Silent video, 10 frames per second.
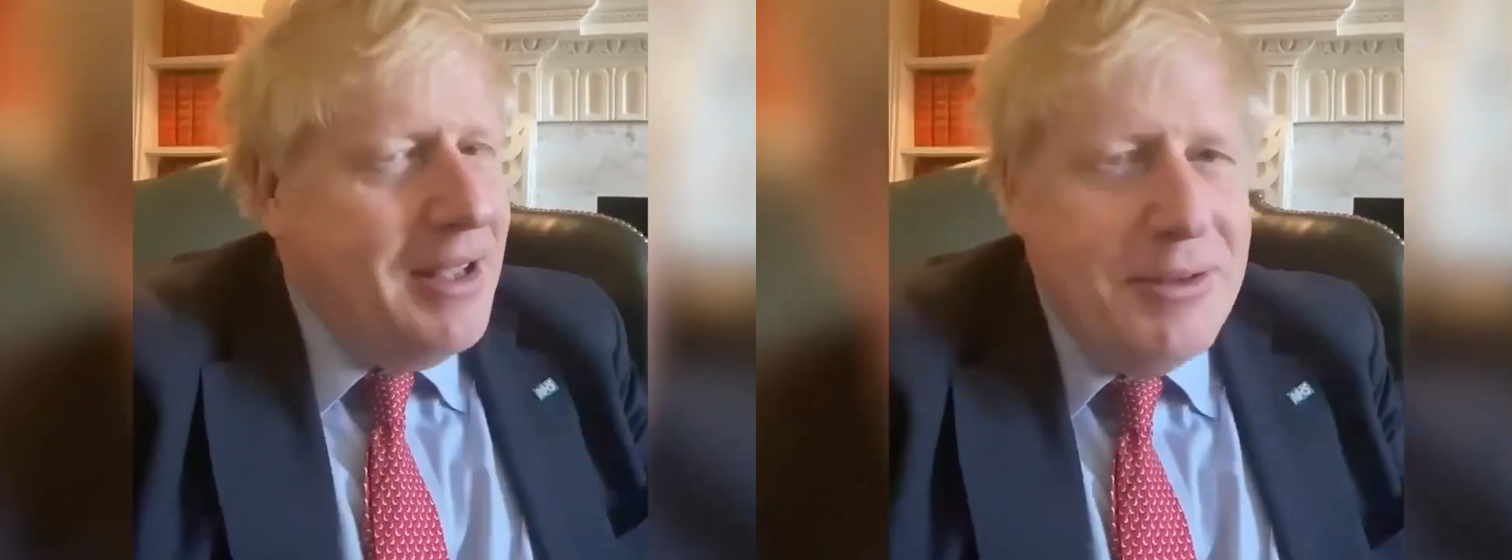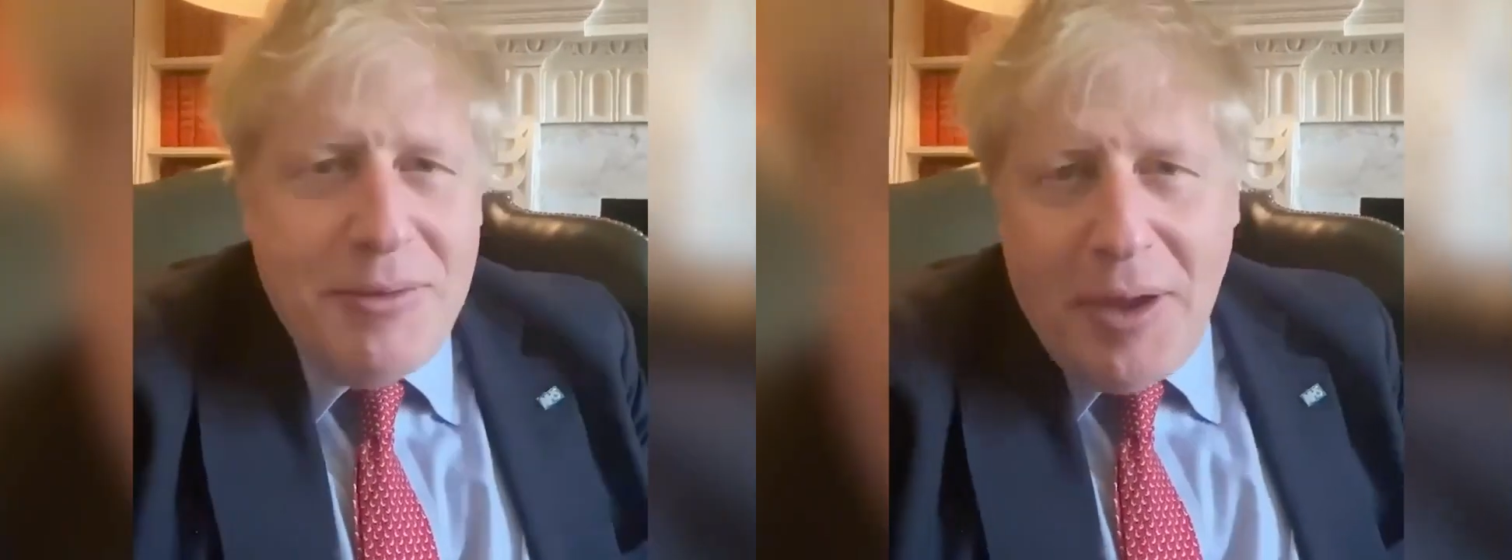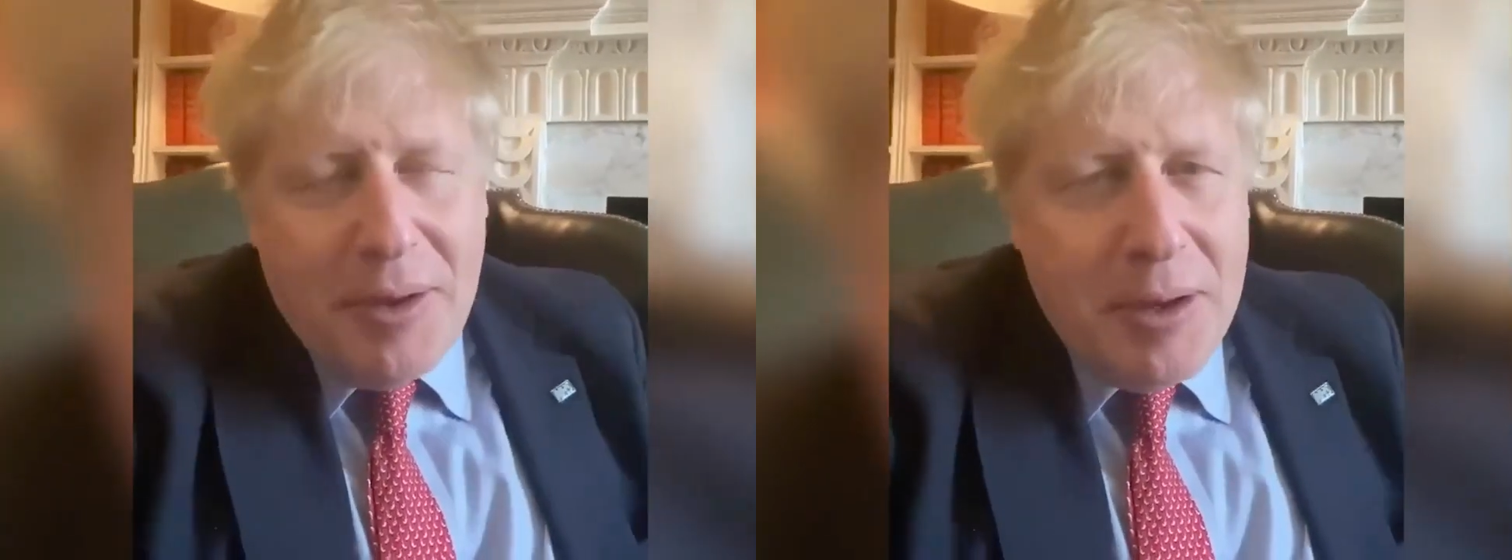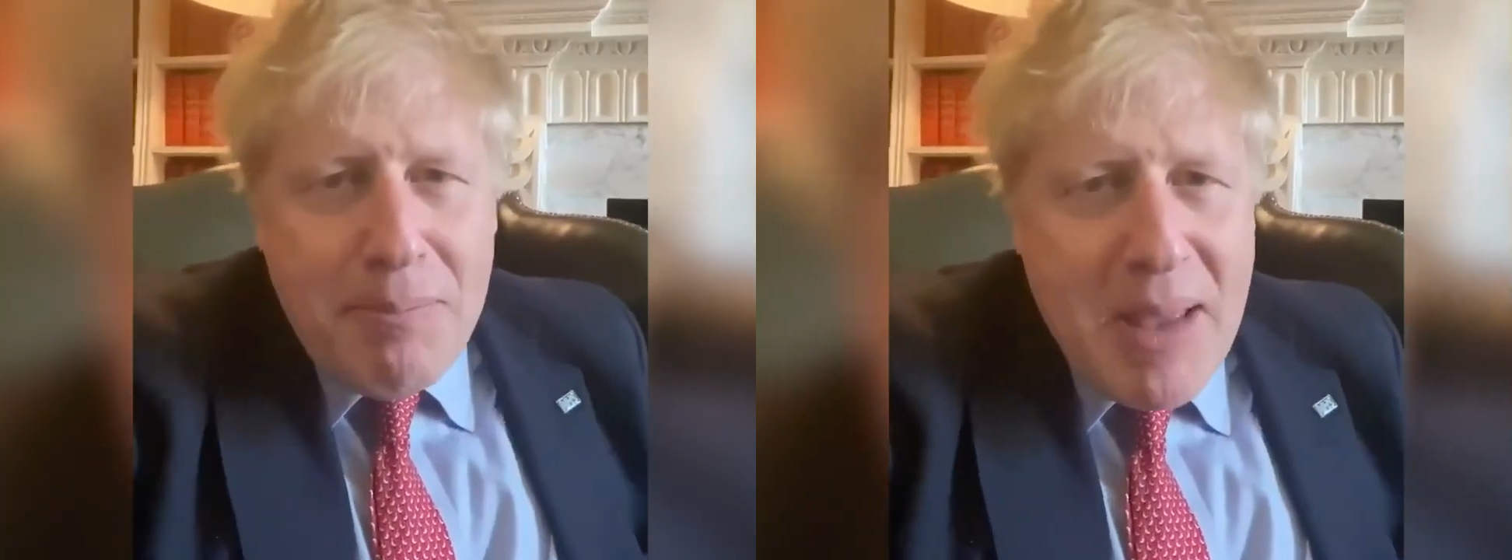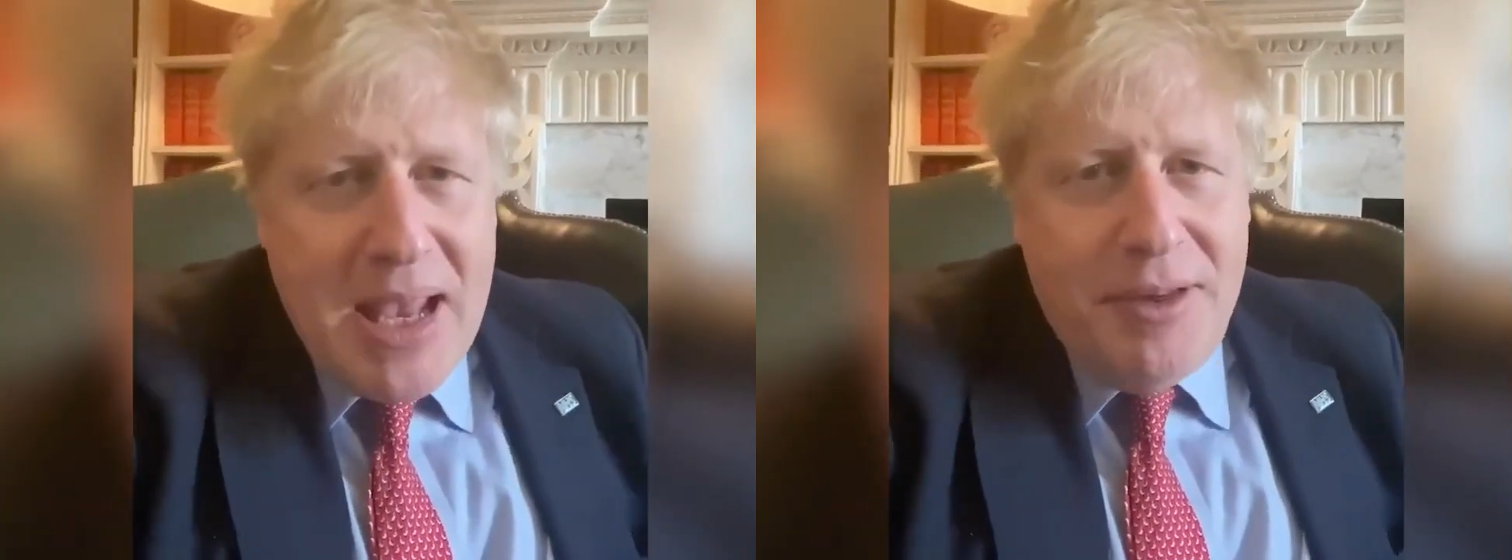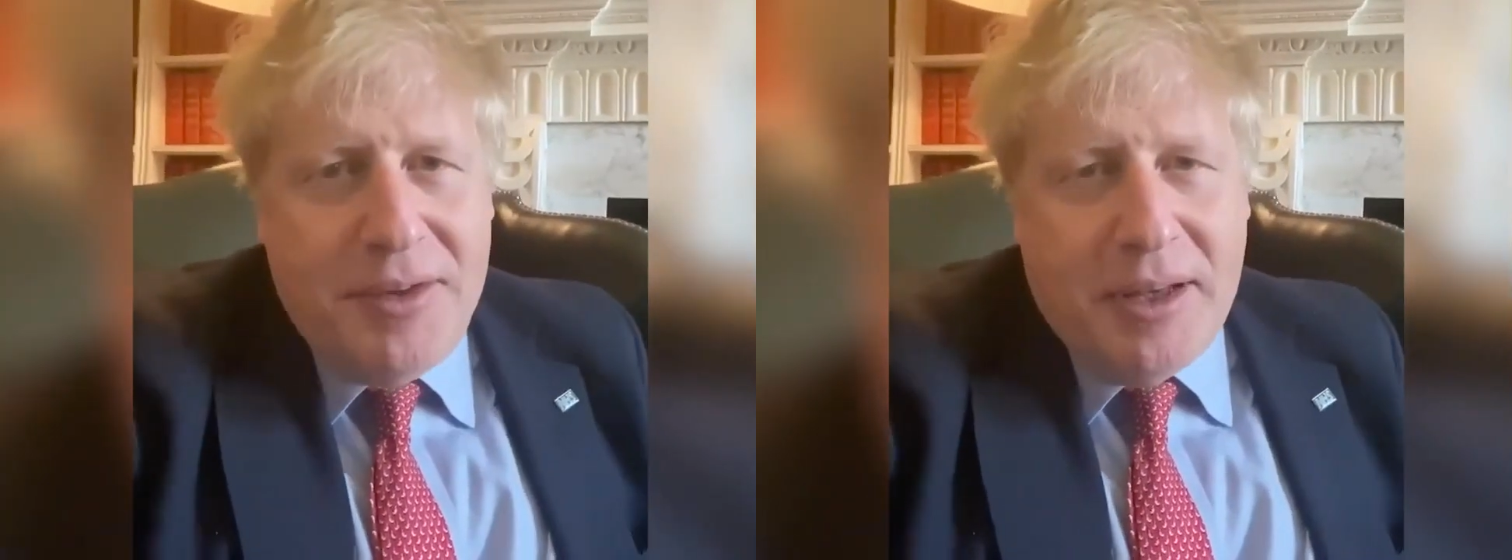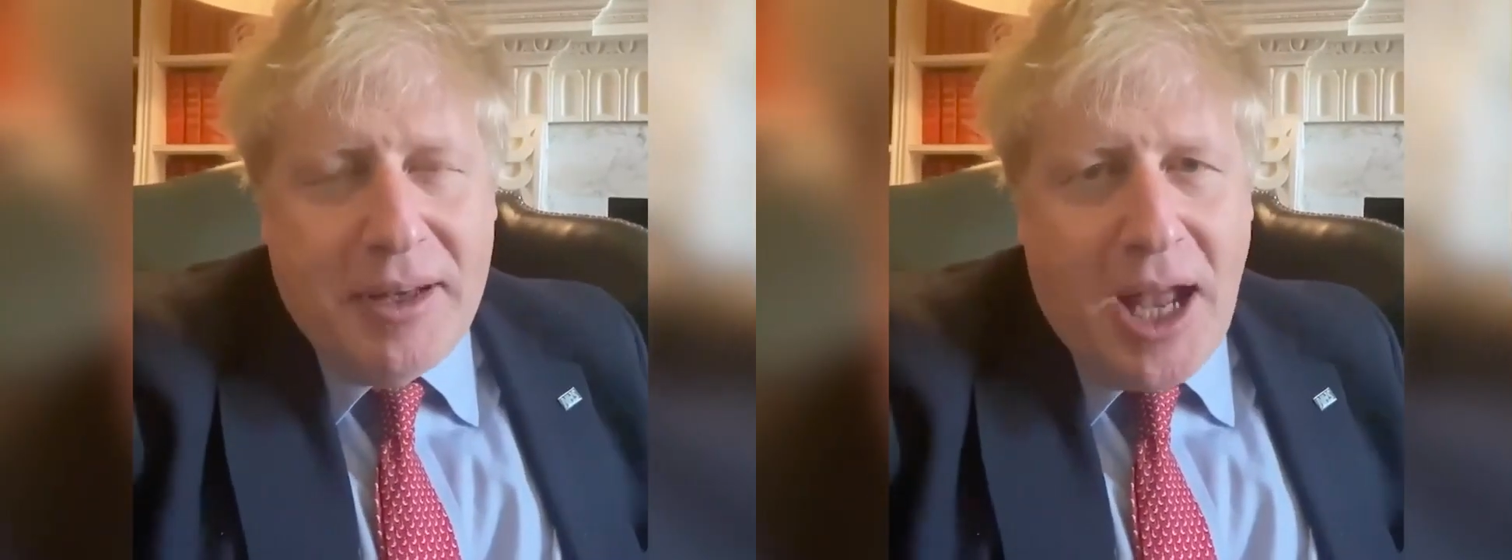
an amazing